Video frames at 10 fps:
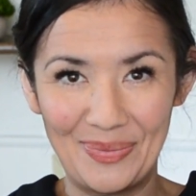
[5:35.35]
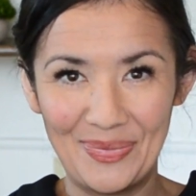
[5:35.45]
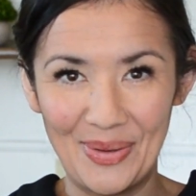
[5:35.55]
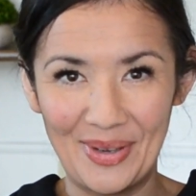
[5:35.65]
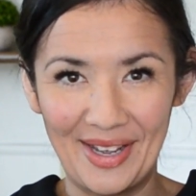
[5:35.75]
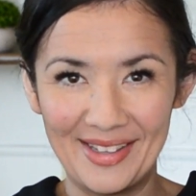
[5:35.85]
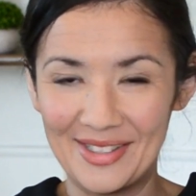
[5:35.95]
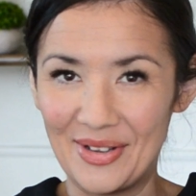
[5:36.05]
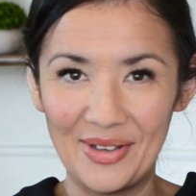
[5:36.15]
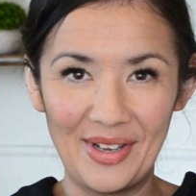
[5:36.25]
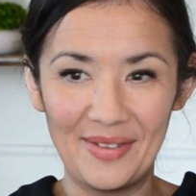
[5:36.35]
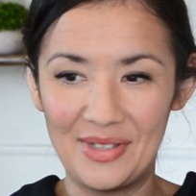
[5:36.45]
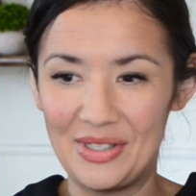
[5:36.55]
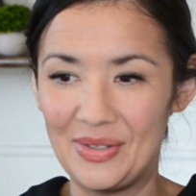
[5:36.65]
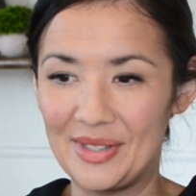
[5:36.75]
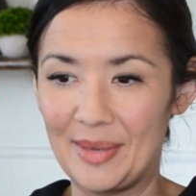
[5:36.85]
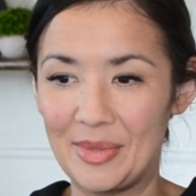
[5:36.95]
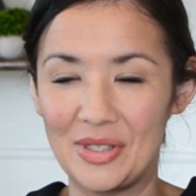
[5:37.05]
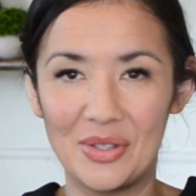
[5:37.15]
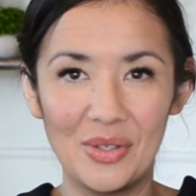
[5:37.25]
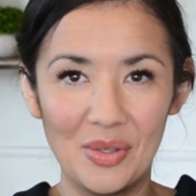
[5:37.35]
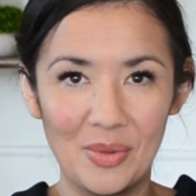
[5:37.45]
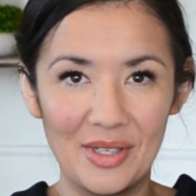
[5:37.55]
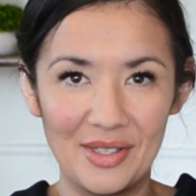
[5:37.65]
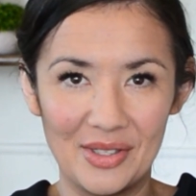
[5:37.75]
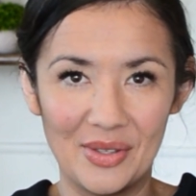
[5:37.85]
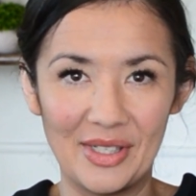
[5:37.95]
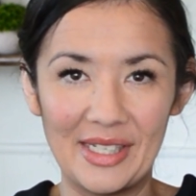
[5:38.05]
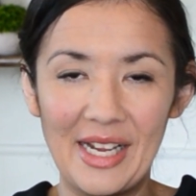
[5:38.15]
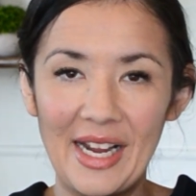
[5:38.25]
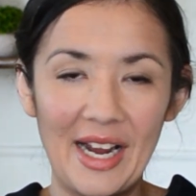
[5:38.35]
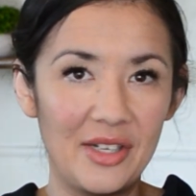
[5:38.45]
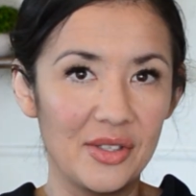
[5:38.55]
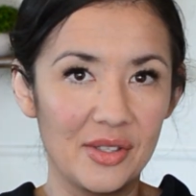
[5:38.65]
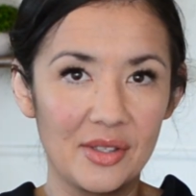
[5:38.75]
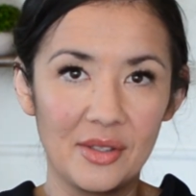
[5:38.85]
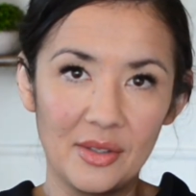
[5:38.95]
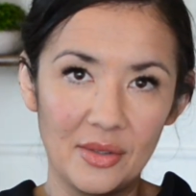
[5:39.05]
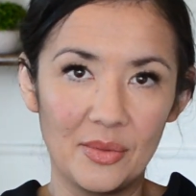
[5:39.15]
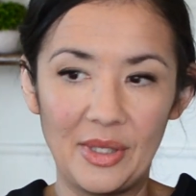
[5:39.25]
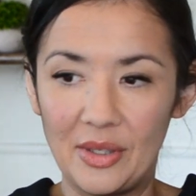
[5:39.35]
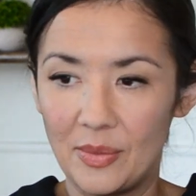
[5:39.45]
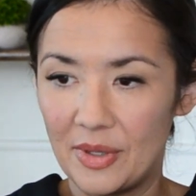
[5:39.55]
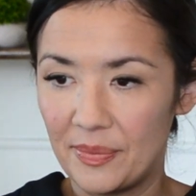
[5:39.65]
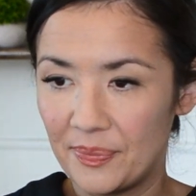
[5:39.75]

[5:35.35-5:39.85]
Okay, that's all you have to do is I'm going to show you a word on the screen and just read the word.